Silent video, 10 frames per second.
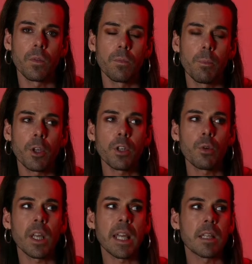
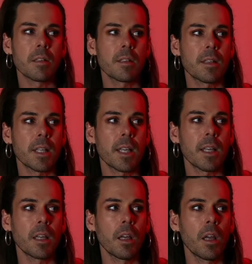Mercury is
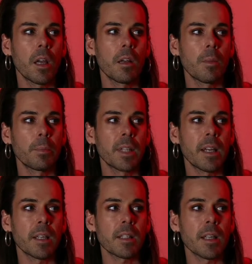the
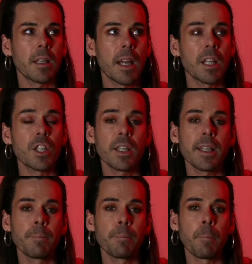planet energy